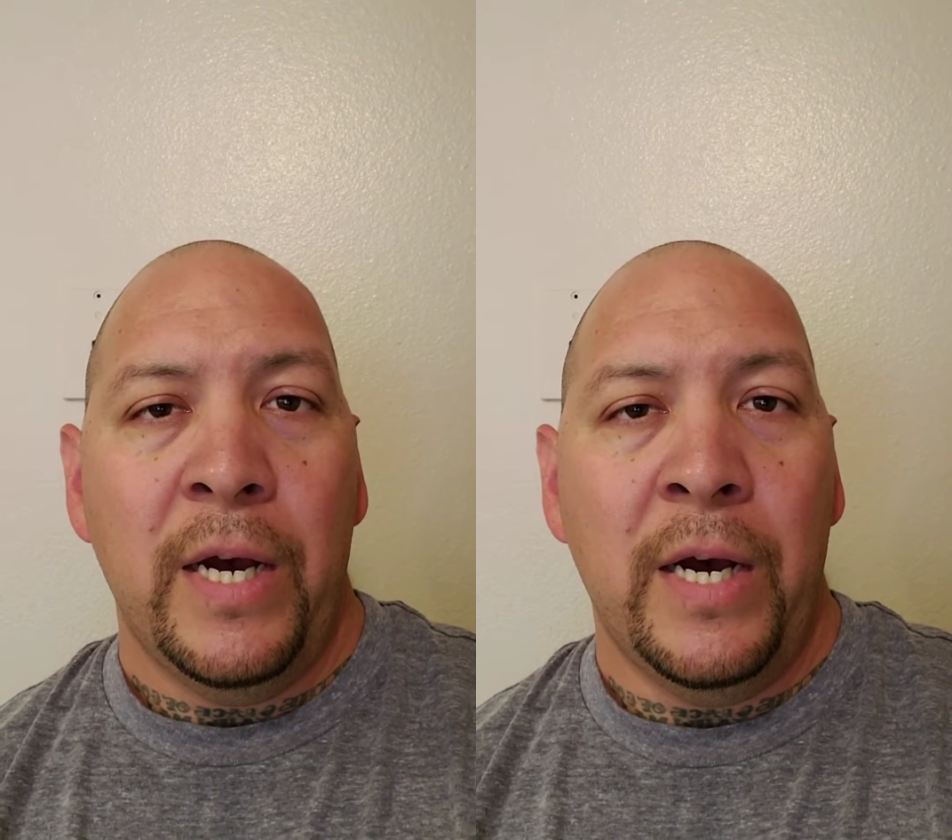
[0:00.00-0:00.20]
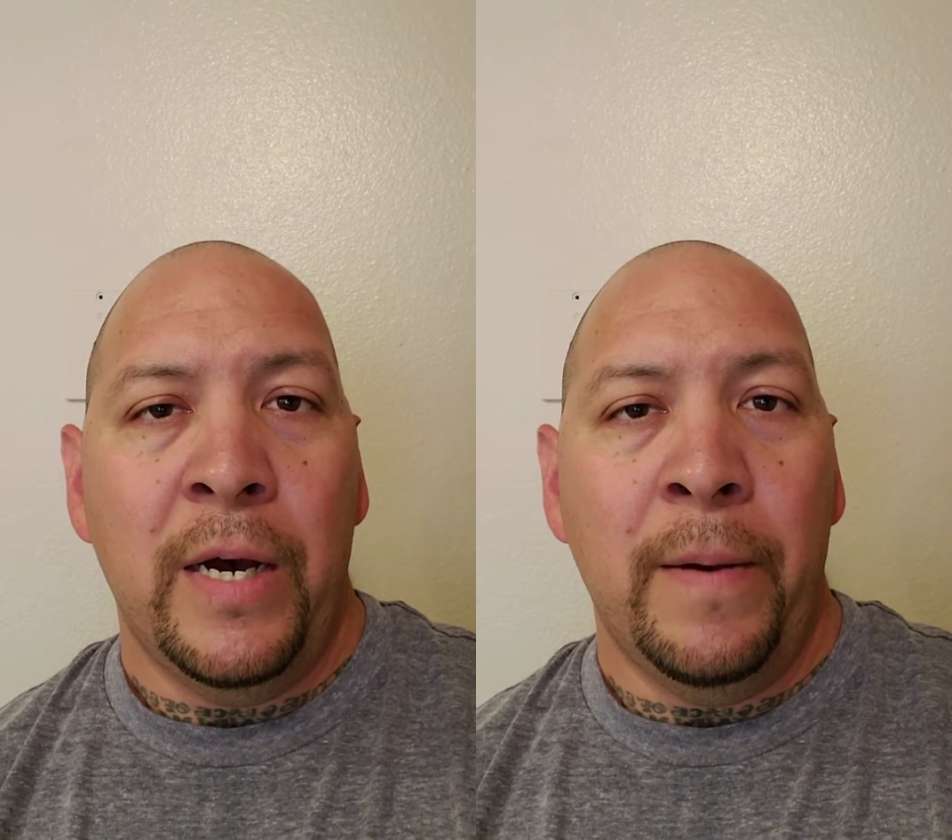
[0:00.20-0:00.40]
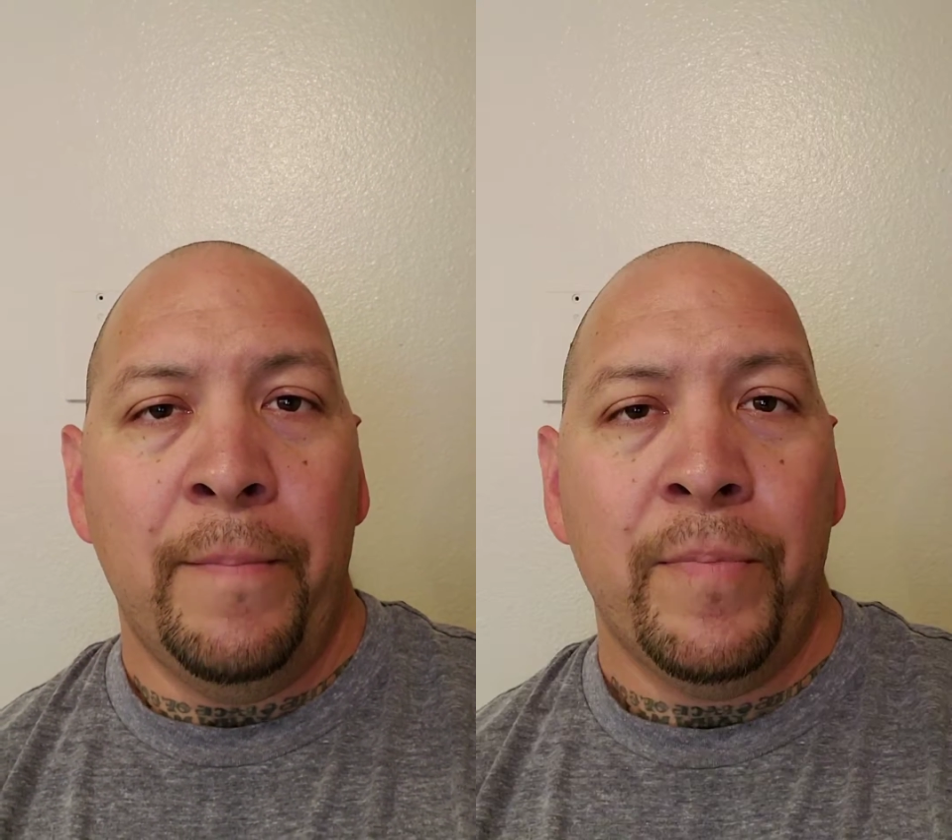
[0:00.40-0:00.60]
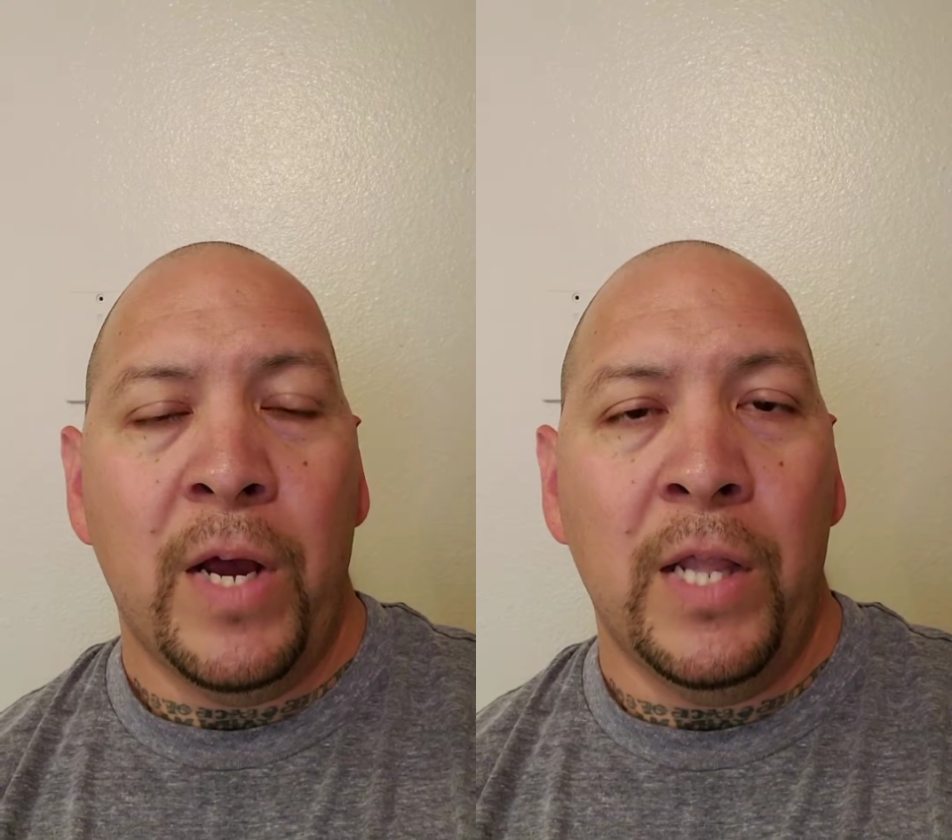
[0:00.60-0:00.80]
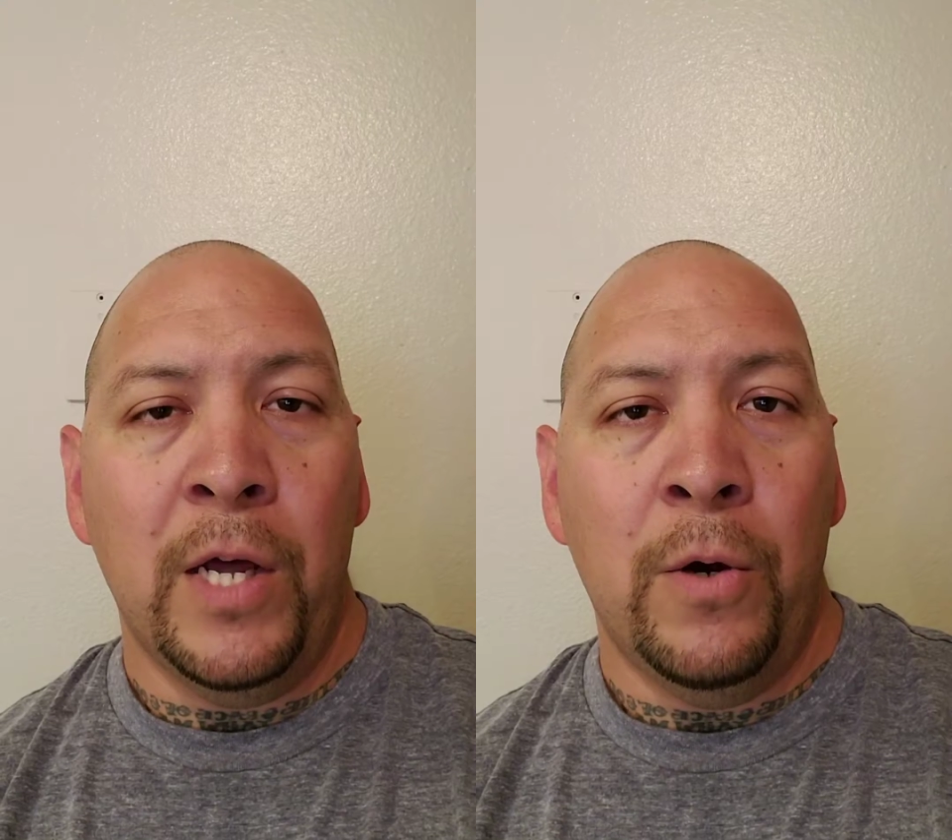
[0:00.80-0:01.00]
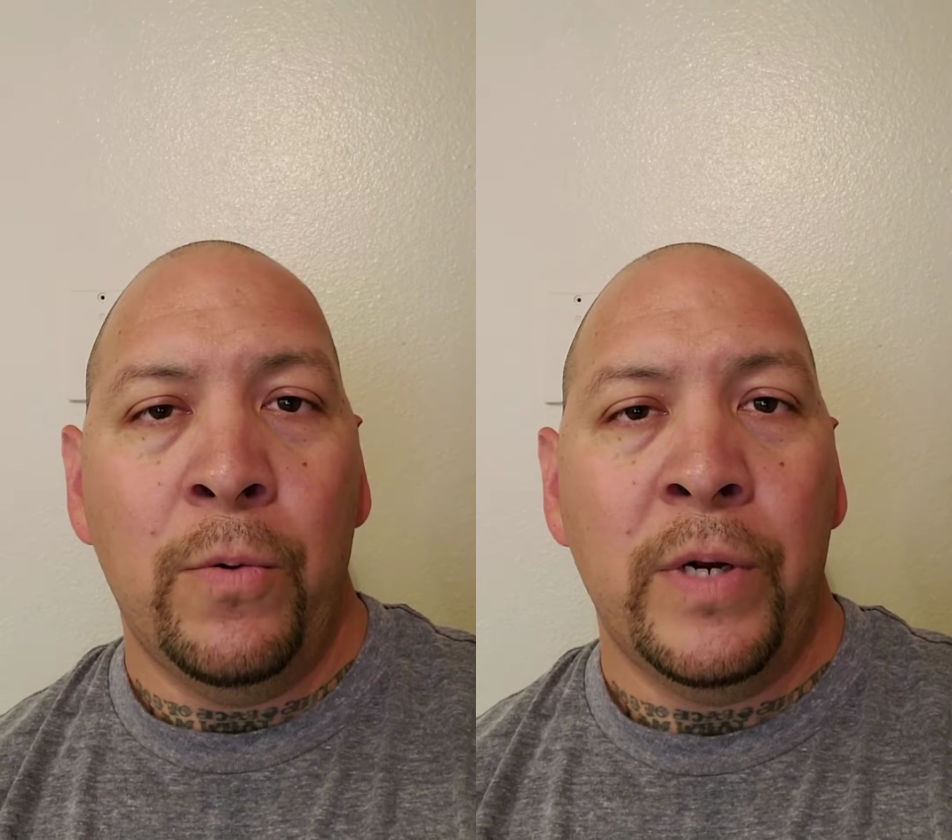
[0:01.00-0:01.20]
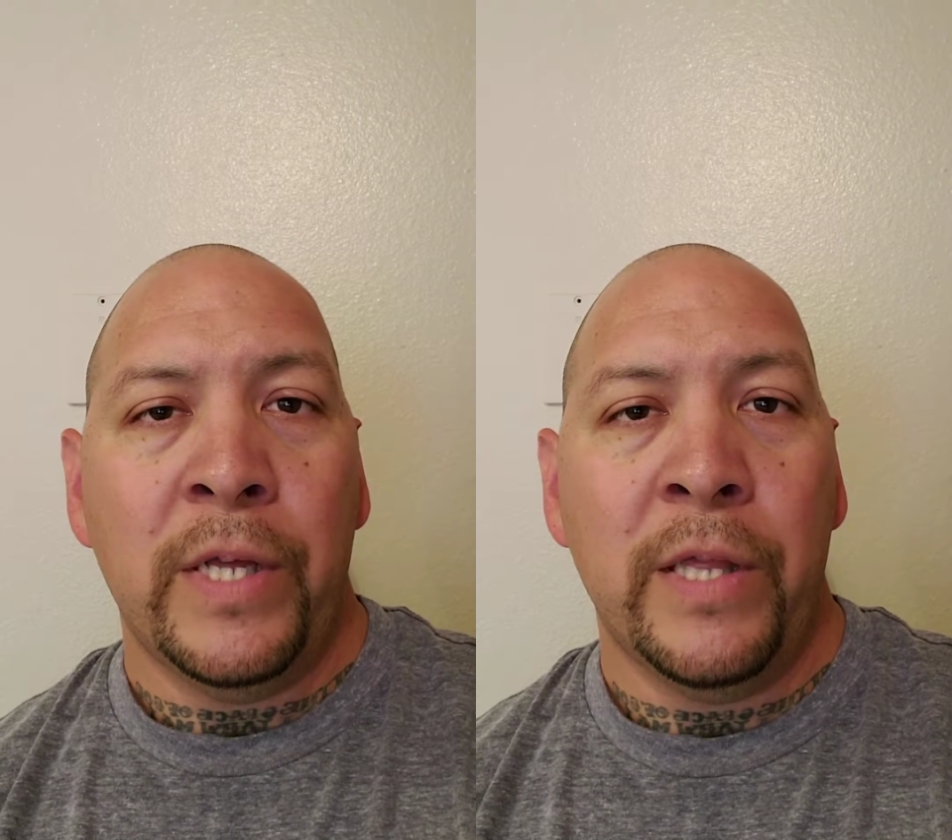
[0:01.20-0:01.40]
a loan,